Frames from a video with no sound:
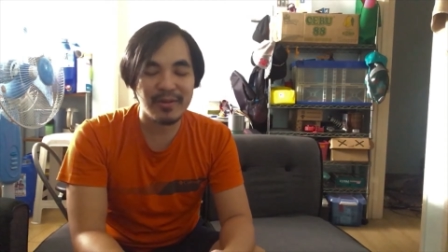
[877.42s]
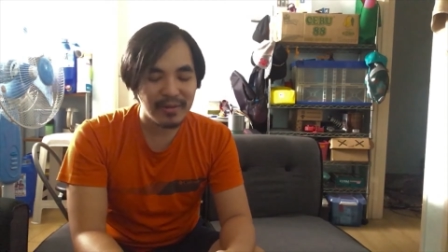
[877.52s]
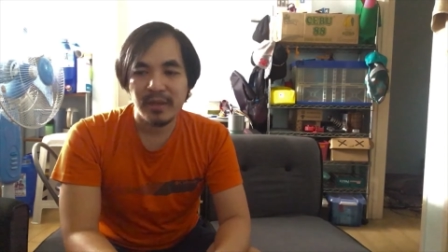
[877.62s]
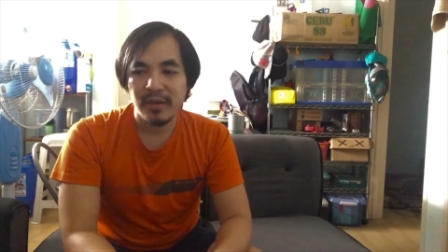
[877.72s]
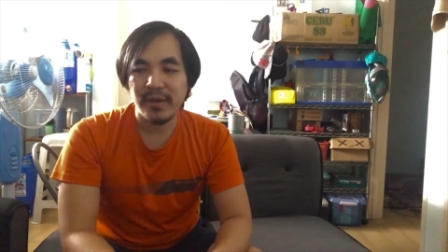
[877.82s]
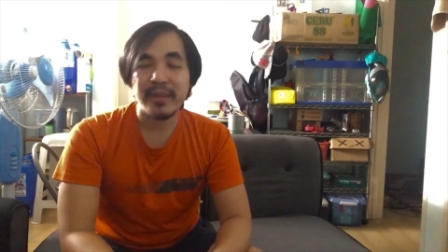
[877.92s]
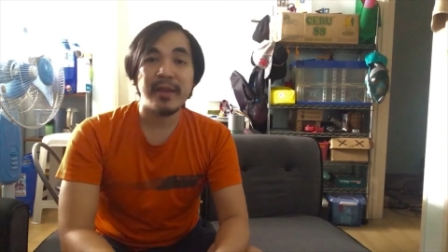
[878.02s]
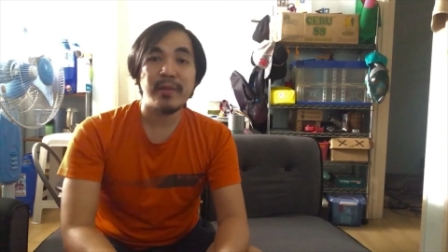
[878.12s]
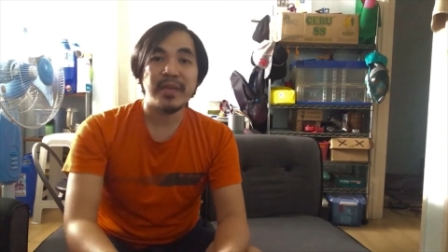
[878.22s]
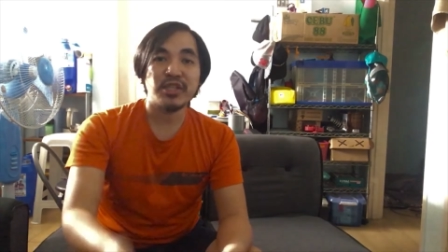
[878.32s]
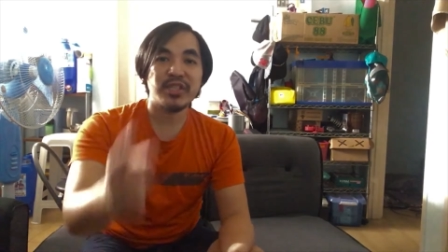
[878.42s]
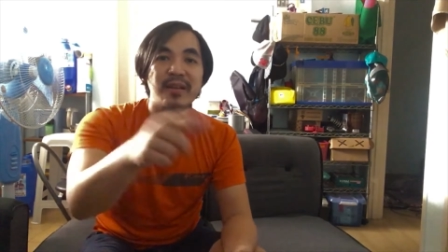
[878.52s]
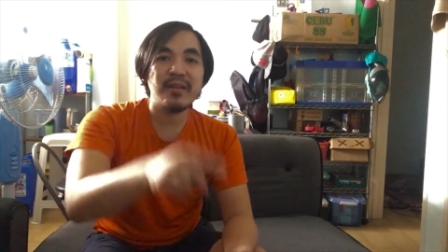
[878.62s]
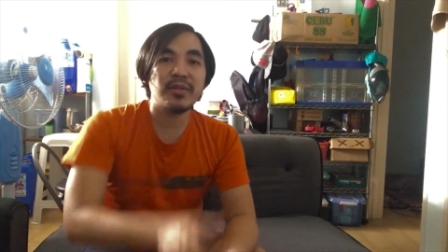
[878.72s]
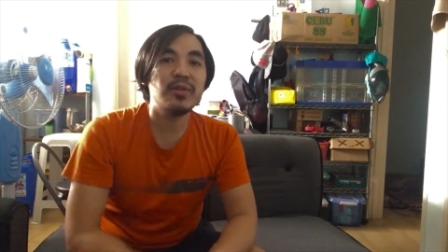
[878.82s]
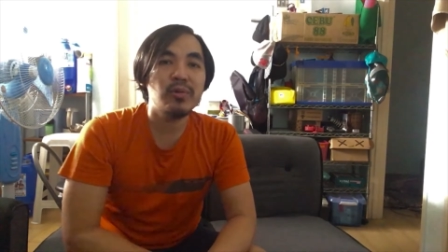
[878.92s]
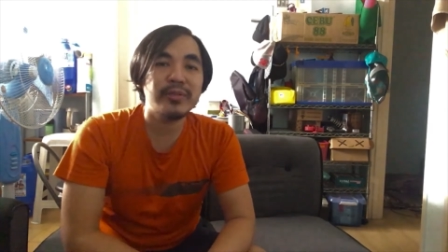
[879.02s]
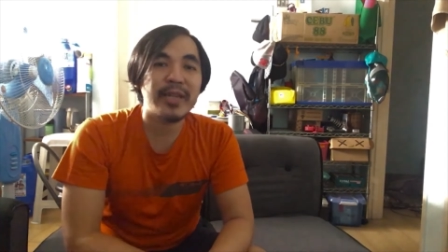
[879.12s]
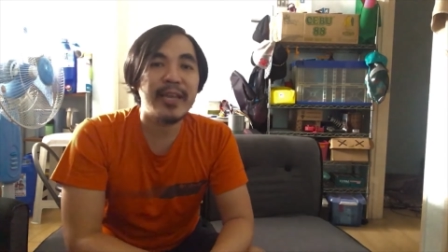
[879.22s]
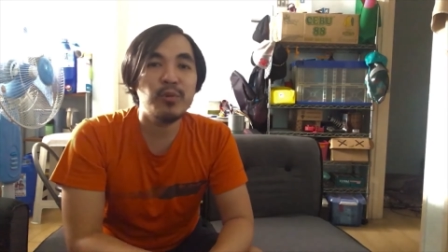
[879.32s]
right, anyway, shout out to the cool
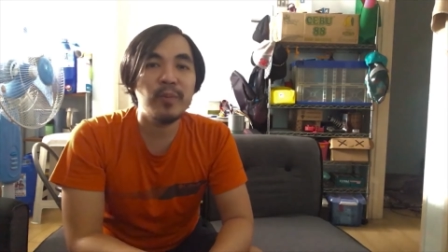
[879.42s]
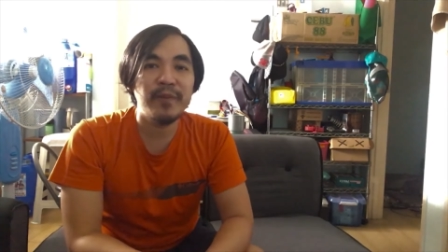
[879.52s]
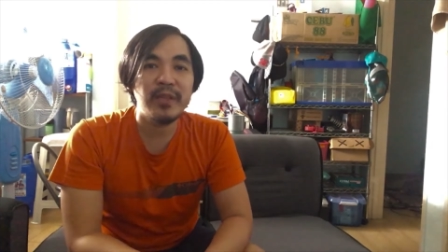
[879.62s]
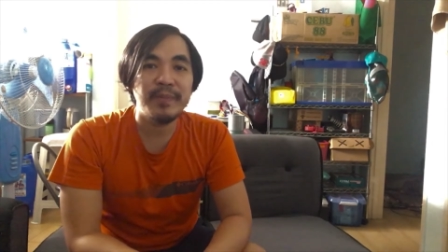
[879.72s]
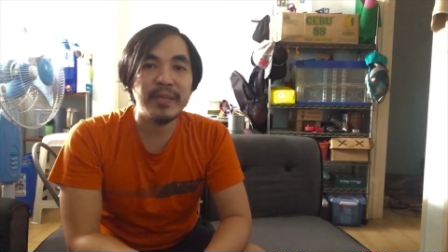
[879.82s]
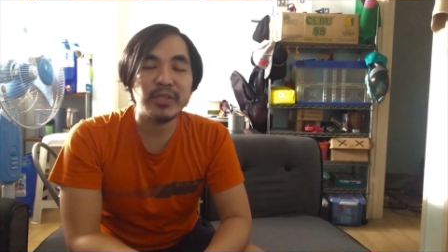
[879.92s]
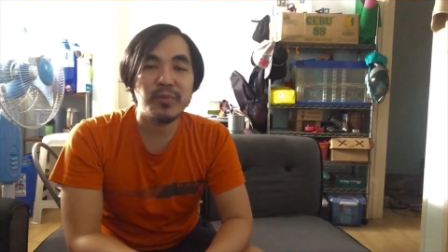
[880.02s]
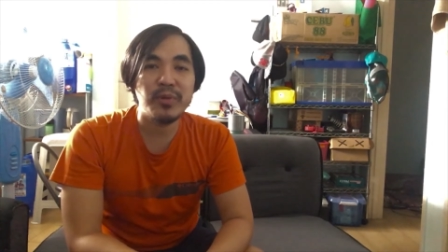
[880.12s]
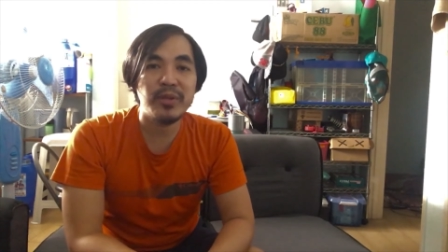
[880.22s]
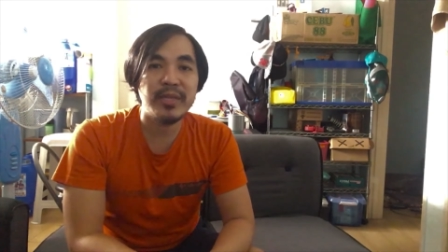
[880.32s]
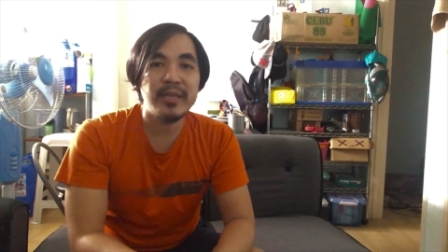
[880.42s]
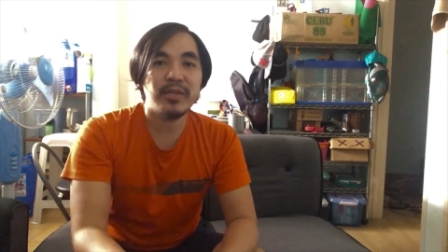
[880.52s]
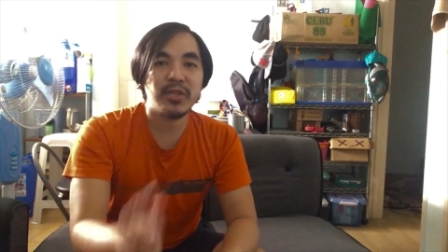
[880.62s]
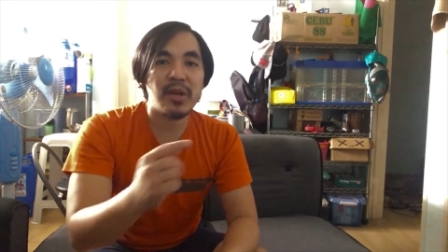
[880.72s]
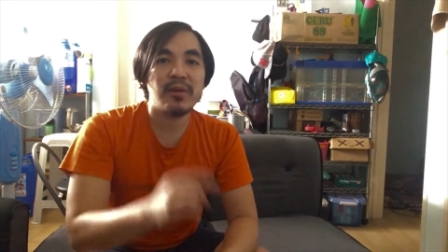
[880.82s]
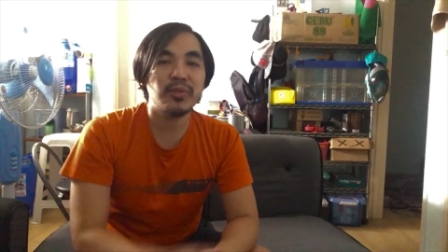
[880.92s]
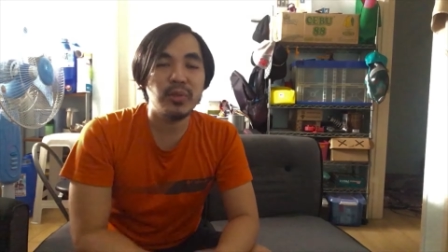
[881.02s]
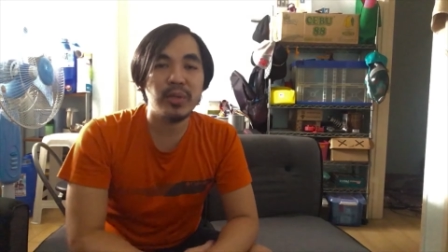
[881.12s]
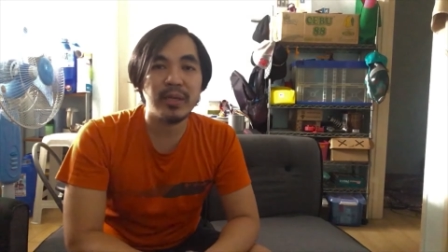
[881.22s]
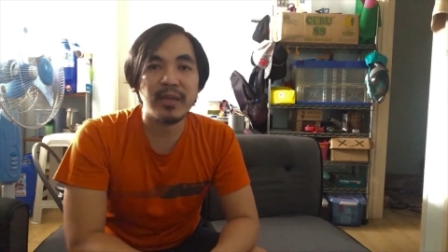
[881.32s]
Tiny Hoop Philippines community. Shout out to
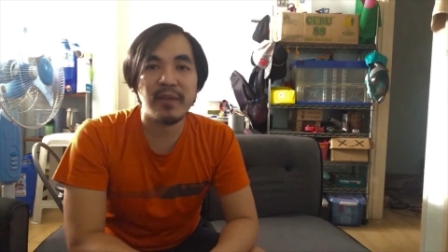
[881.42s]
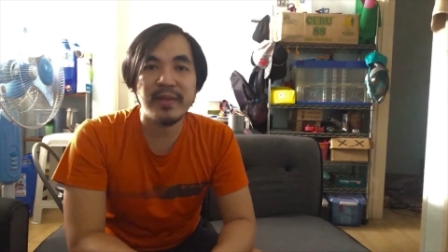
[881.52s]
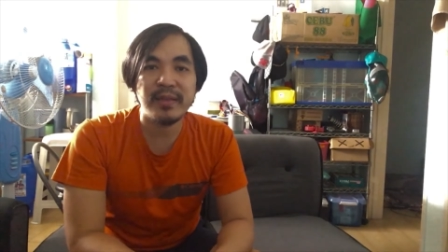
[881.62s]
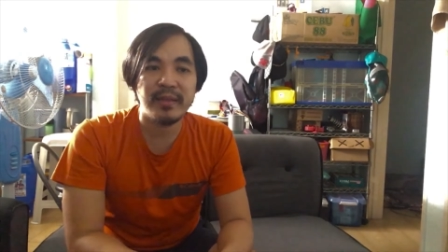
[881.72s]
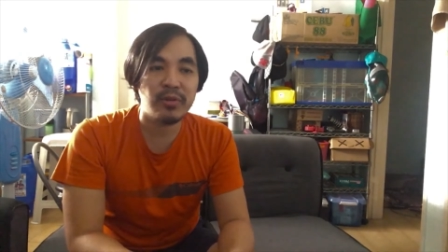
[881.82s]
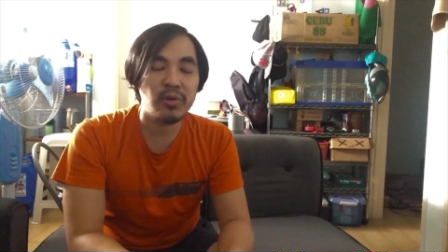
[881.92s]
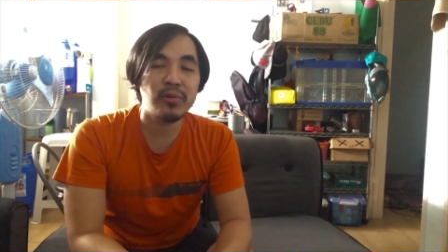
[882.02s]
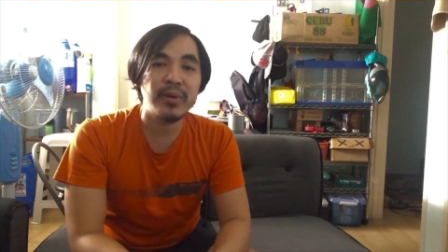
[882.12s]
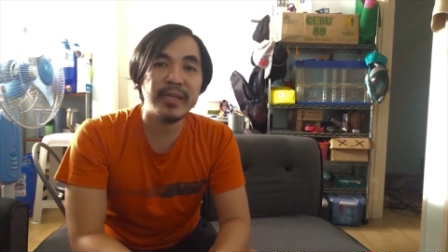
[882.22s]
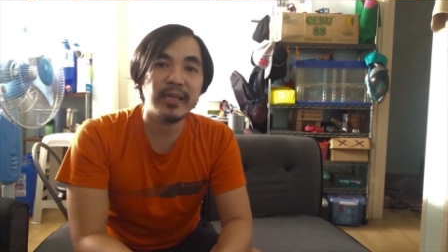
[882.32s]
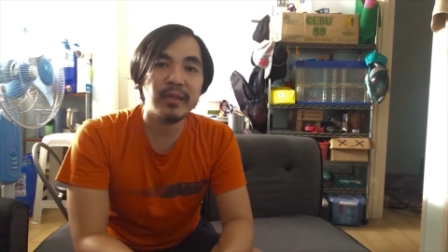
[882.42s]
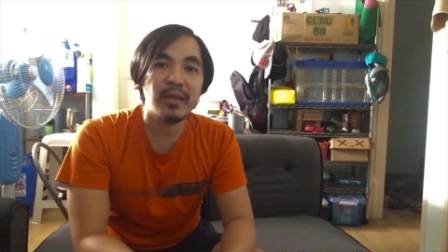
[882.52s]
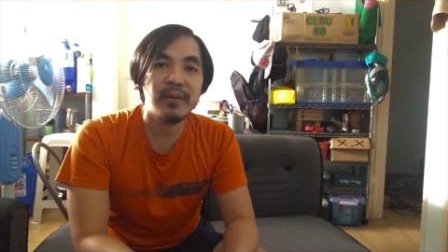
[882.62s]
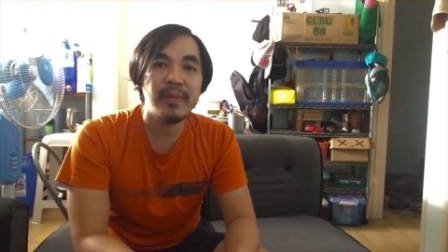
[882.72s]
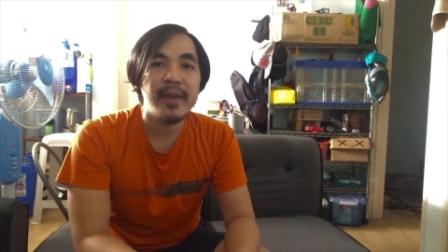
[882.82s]
the Cavite Drone Racing Club.